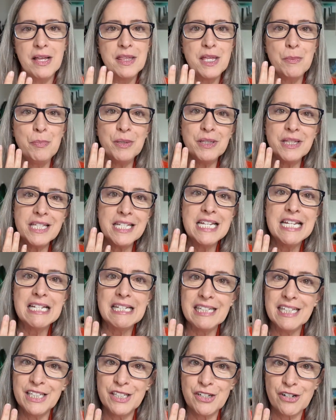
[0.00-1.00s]
they put the
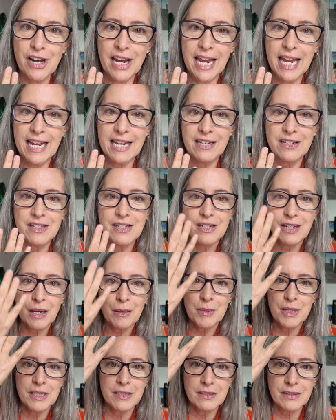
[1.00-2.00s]
needle in your hand.
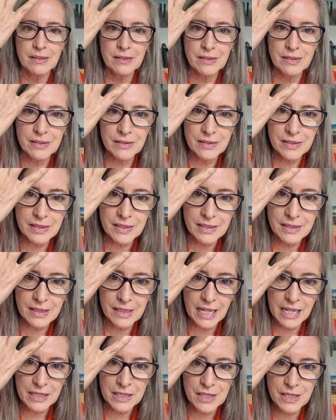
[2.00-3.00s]
I mean,
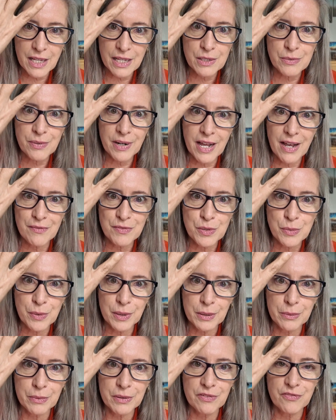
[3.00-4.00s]
that's what I have to
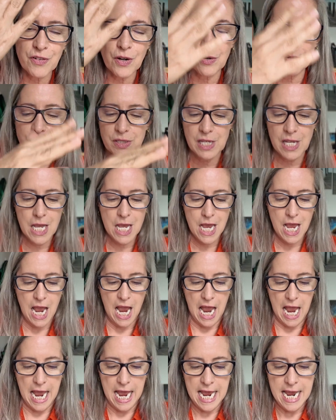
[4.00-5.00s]
work with, folks.
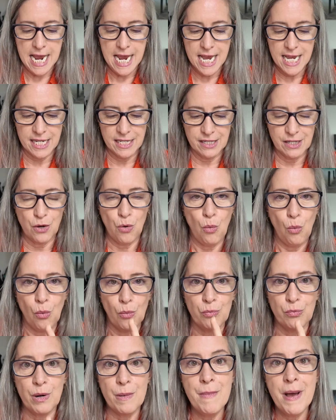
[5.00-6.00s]
And
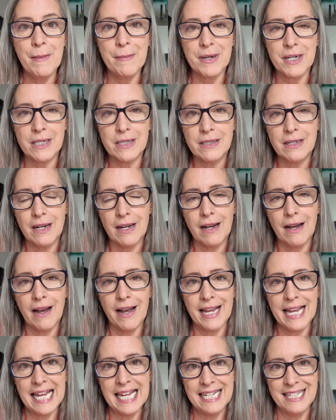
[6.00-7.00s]
remember,
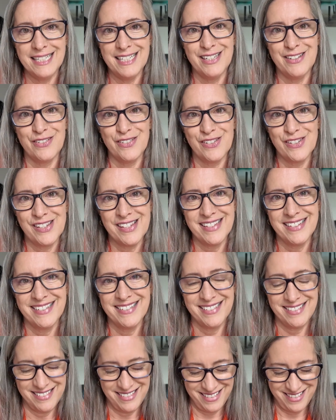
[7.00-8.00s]
I hate needles.
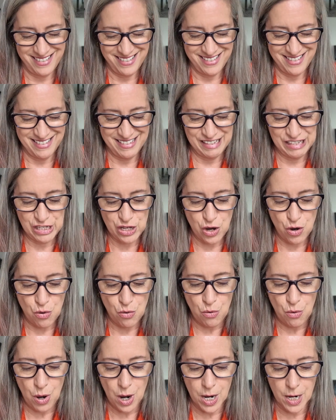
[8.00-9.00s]

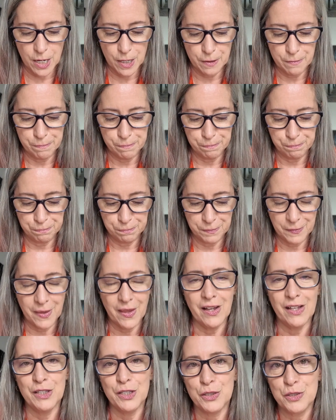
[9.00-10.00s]
So
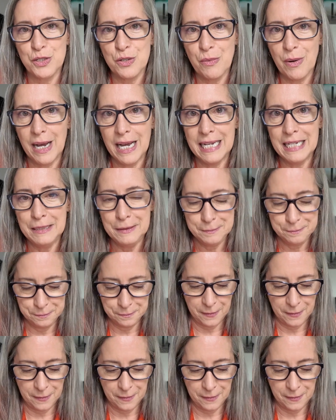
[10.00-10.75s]
I looked away,